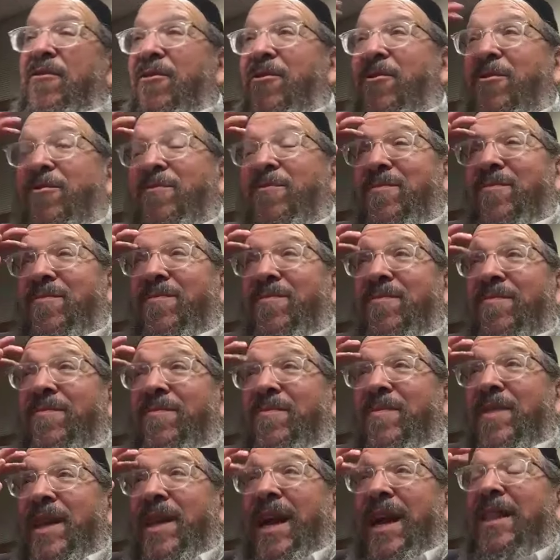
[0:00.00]

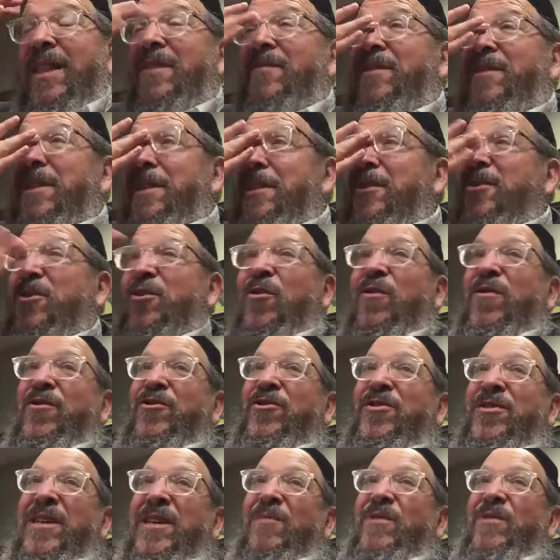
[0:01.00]
I lived in Israel for
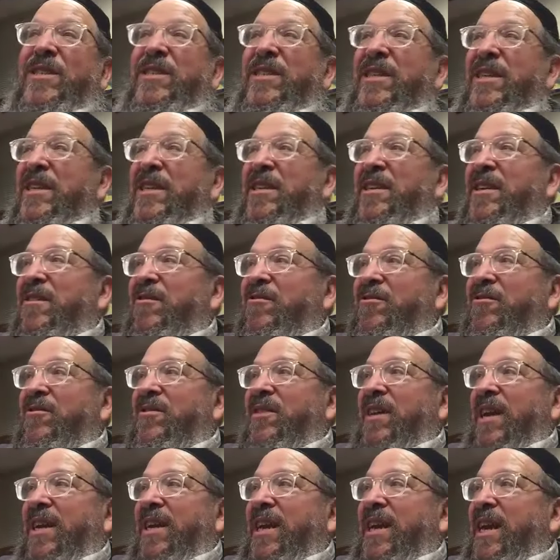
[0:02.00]
17
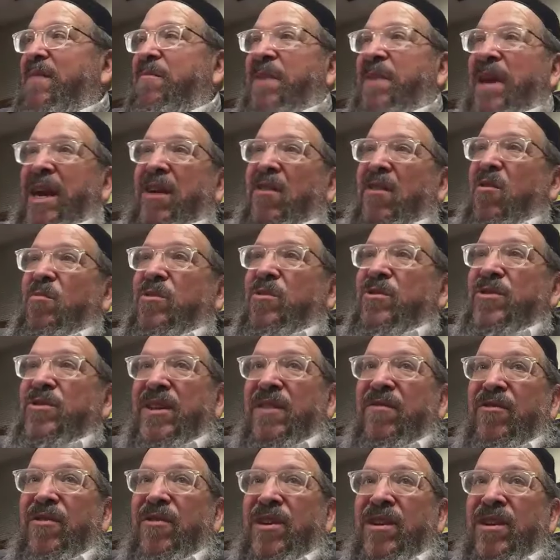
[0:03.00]
years. I came back almost
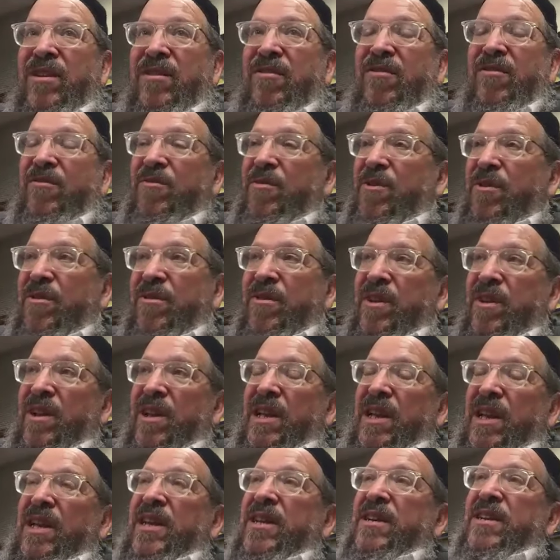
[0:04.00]
every year,
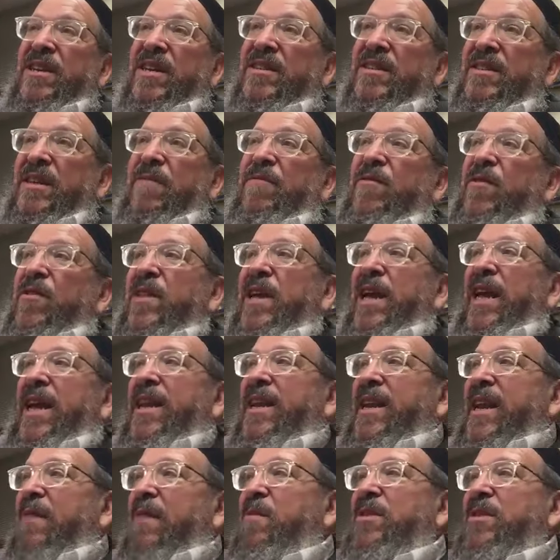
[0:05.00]
except for the
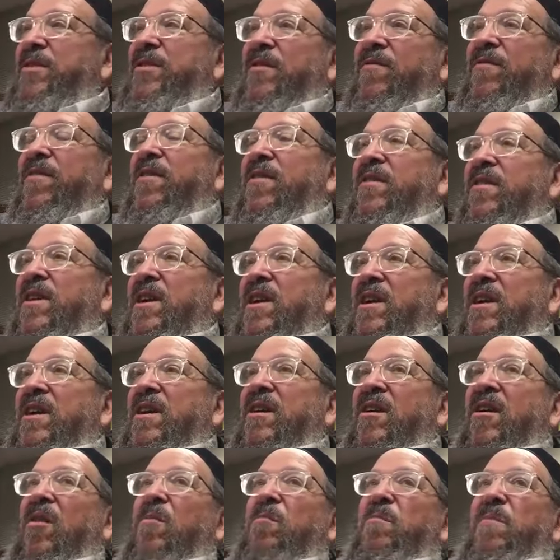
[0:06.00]
end. I must have
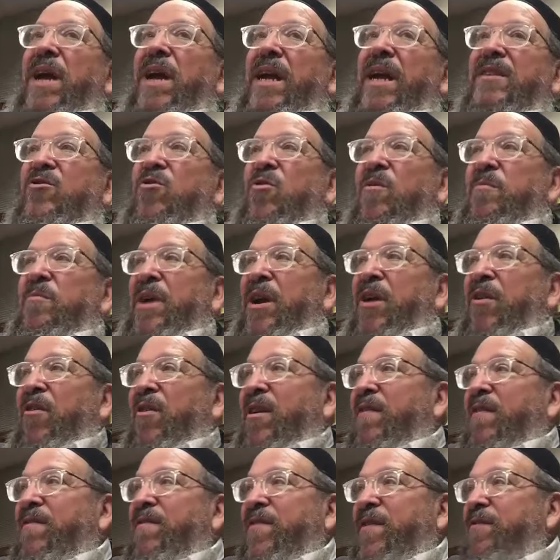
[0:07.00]
come back to
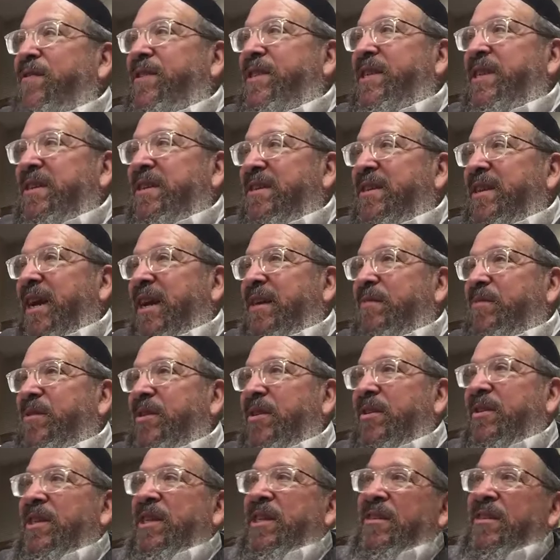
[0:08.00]
America 15 times
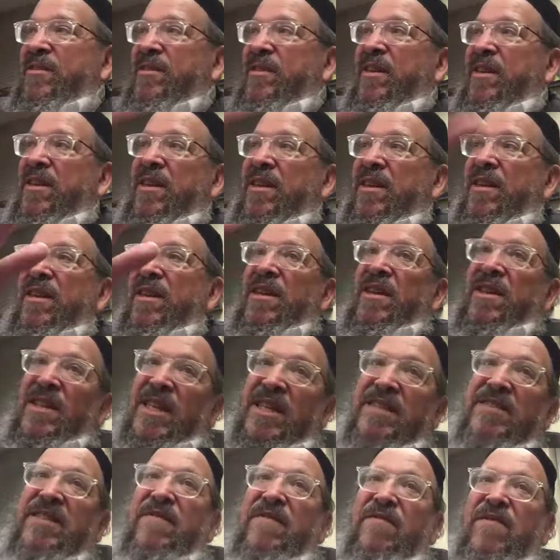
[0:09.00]
at least.
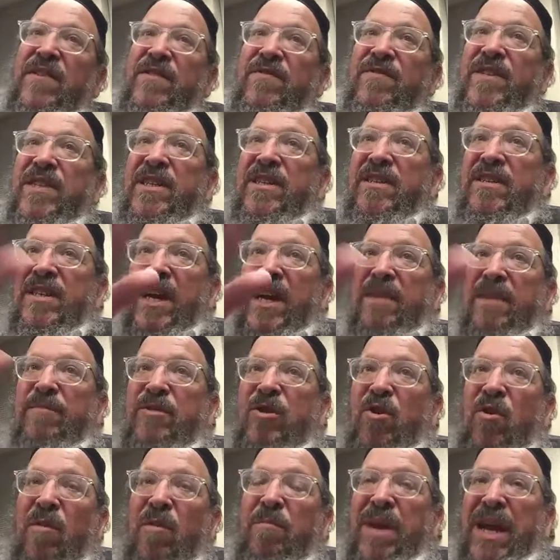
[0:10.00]
Let's say 15 times
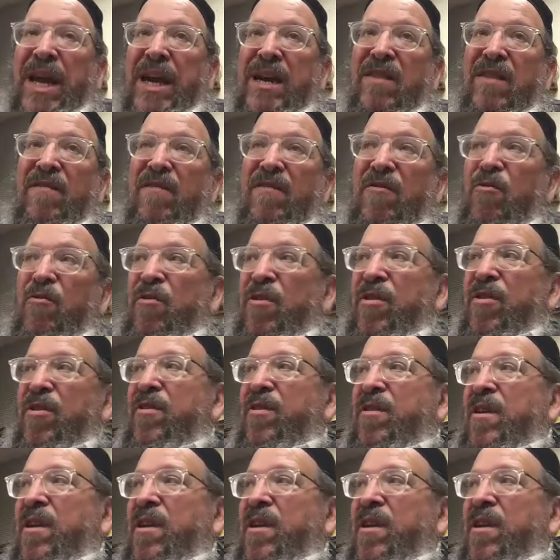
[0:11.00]
going back and forth.